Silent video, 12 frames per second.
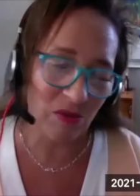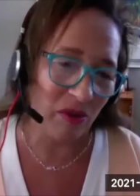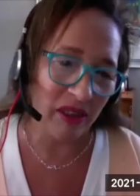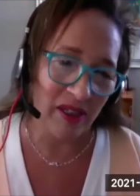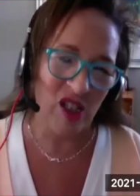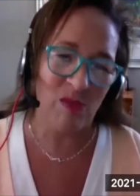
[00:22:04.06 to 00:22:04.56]

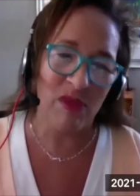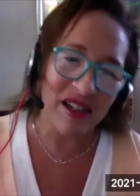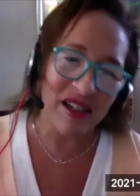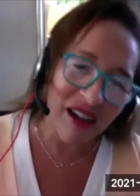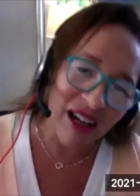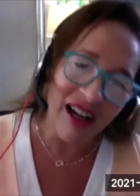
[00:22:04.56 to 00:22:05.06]
really gets me
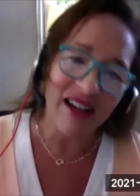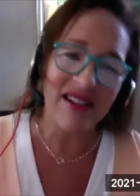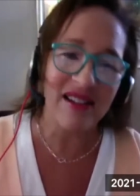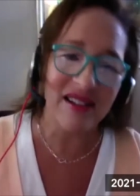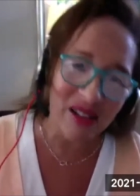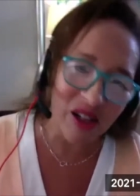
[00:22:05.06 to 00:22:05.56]

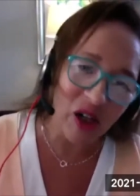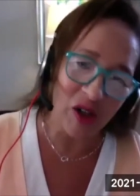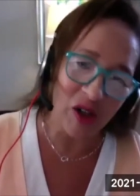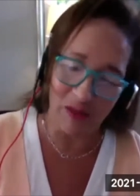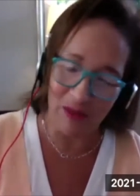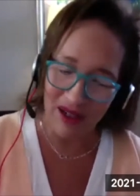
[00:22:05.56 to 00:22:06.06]
causes
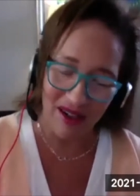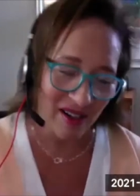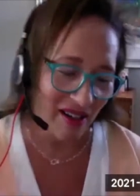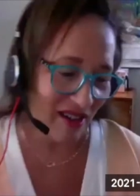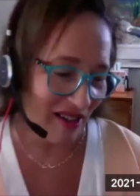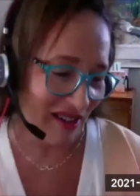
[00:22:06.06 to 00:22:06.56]
harm
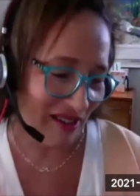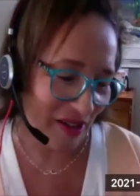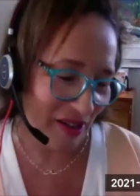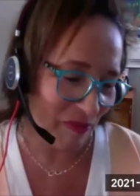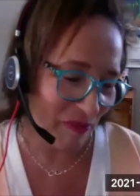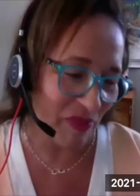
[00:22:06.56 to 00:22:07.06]

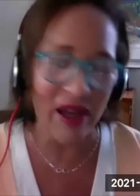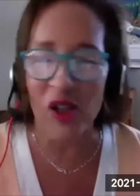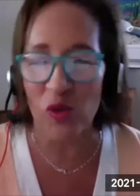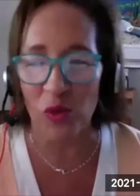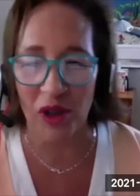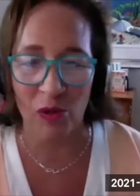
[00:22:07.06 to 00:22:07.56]
uh,
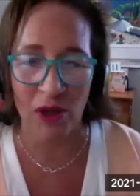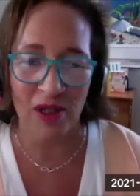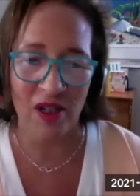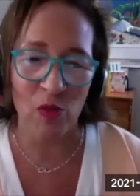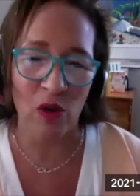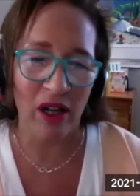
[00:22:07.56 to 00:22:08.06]
that's one of the
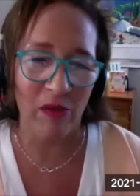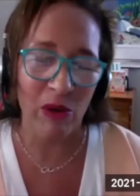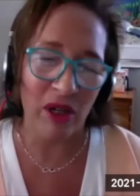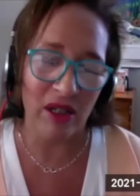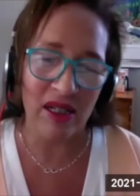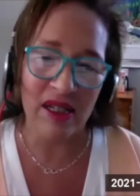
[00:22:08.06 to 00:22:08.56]
reasons why we
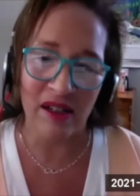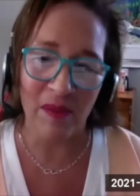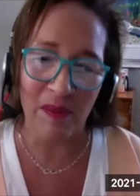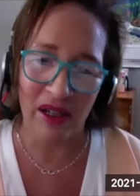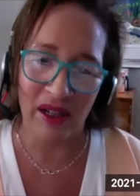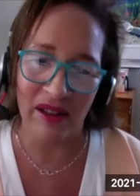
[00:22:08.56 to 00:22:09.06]
want to stop
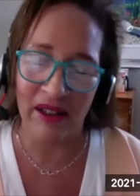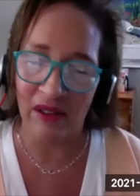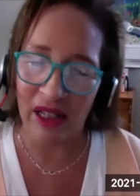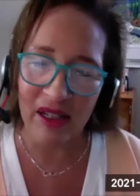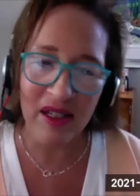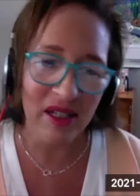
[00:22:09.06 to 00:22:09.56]
that that
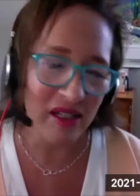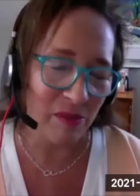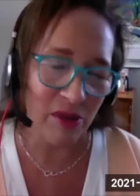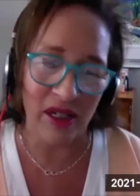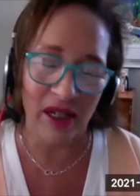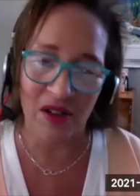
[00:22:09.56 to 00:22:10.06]
legacy and
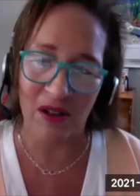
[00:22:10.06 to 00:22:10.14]
protect